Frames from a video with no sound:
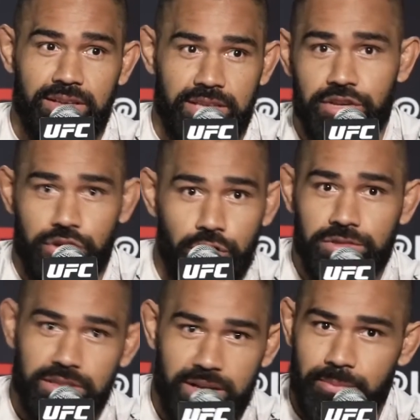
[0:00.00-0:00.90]
He
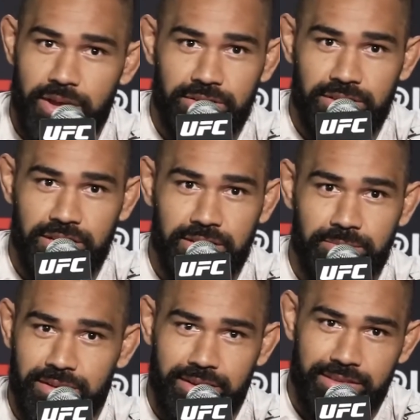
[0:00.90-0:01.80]
knows that I'm better than
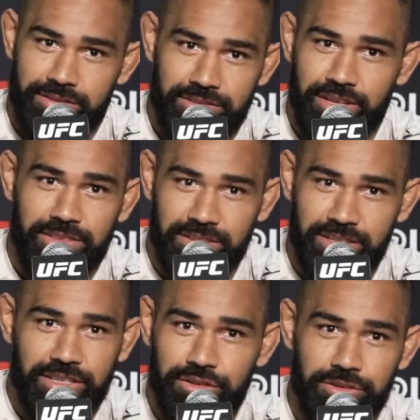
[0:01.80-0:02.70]
him, and there's nothing
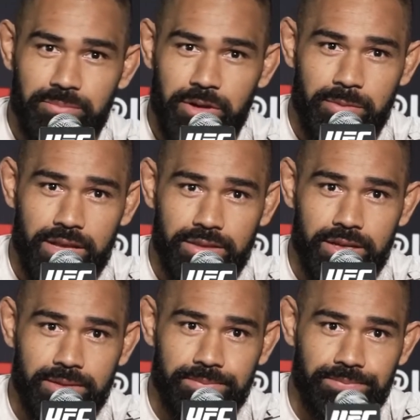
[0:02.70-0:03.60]
he can do about that.